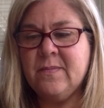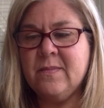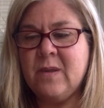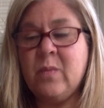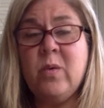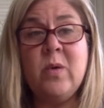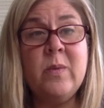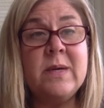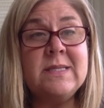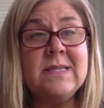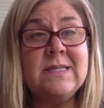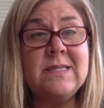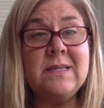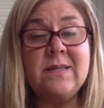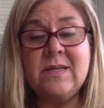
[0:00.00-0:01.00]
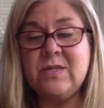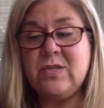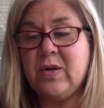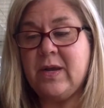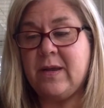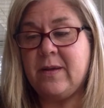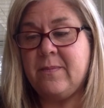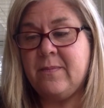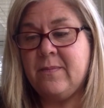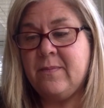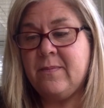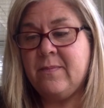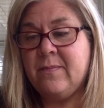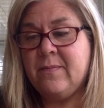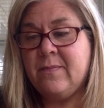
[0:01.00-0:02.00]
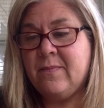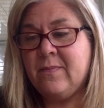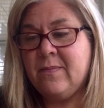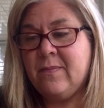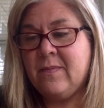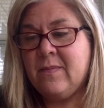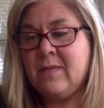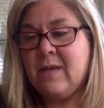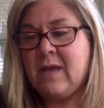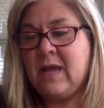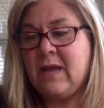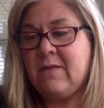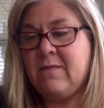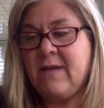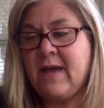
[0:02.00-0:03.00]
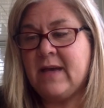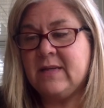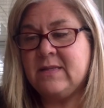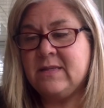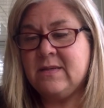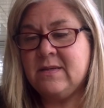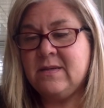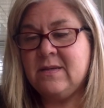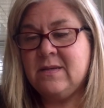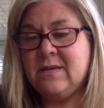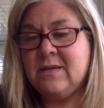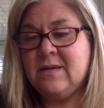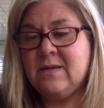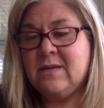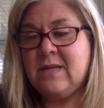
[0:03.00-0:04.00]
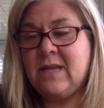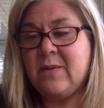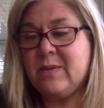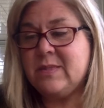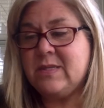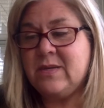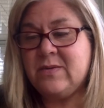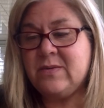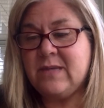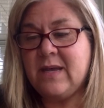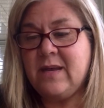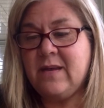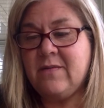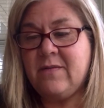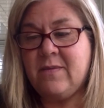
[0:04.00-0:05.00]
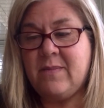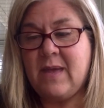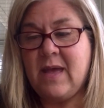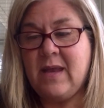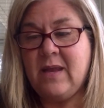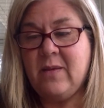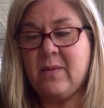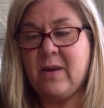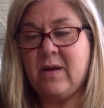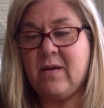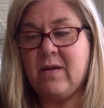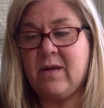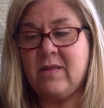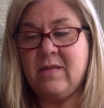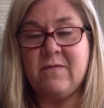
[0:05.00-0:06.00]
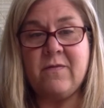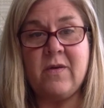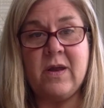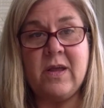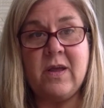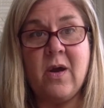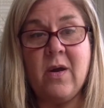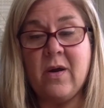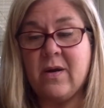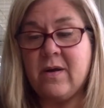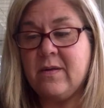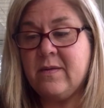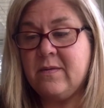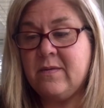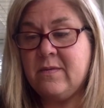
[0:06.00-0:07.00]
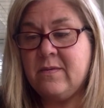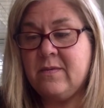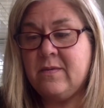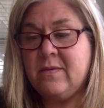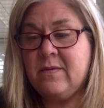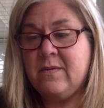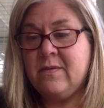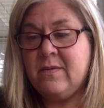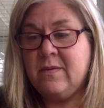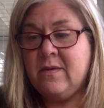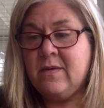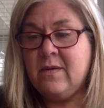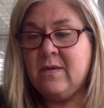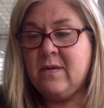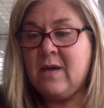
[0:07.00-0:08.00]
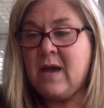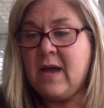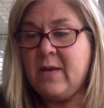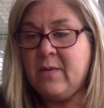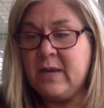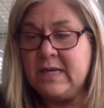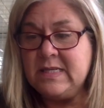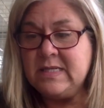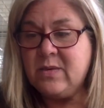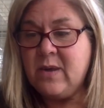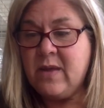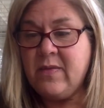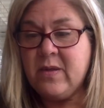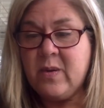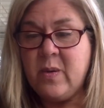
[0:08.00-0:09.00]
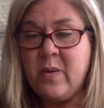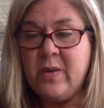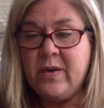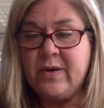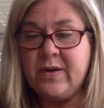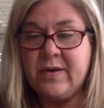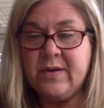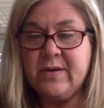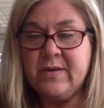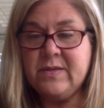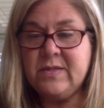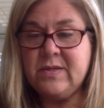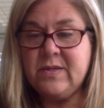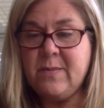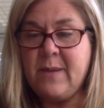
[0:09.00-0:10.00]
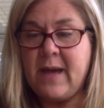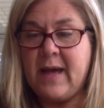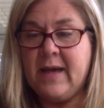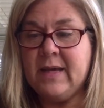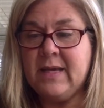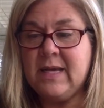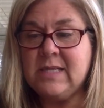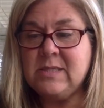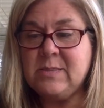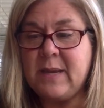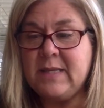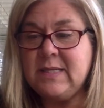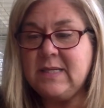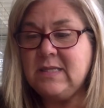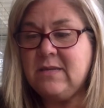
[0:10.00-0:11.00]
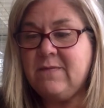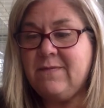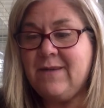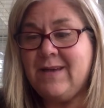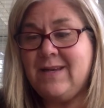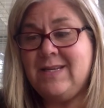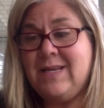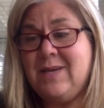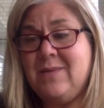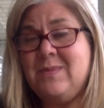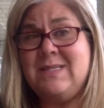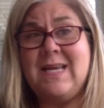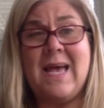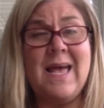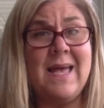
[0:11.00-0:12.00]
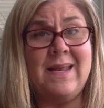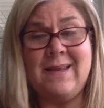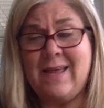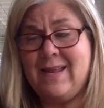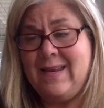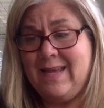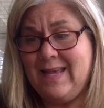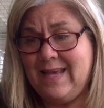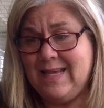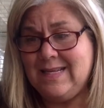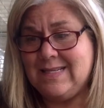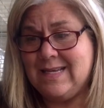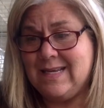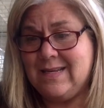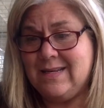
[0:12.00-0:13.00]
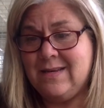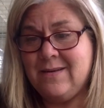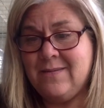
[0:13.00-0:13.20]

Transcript: Will wasn't in the tree. In fact, there was no sign of him anywhere in the front yard. I raced around the corner to the back, expecting to find him dead and eaten,